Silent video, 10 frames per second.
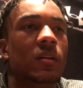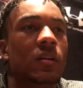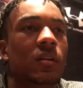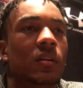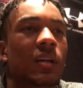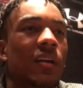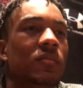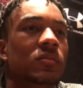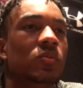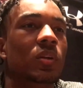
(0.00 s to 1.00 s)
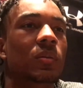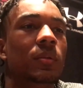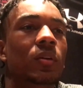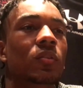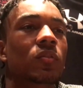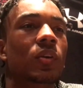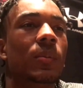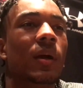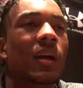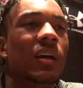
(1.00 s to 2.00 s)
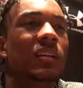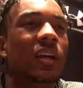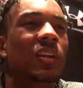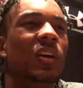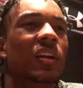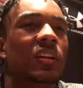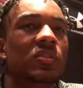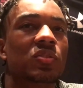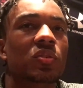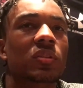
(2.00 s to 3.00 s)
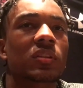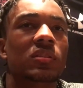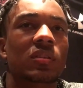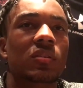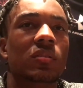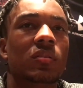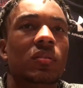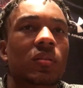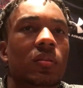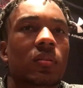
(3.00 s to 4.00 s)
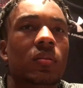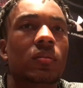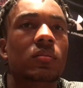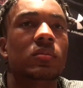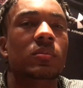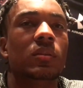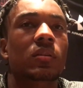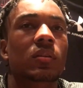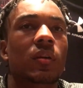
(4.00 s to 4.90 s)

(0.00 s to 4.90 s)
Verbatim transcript: Uh, I haven't really been overwhelmed. I got I learned how to control it, so it's been good.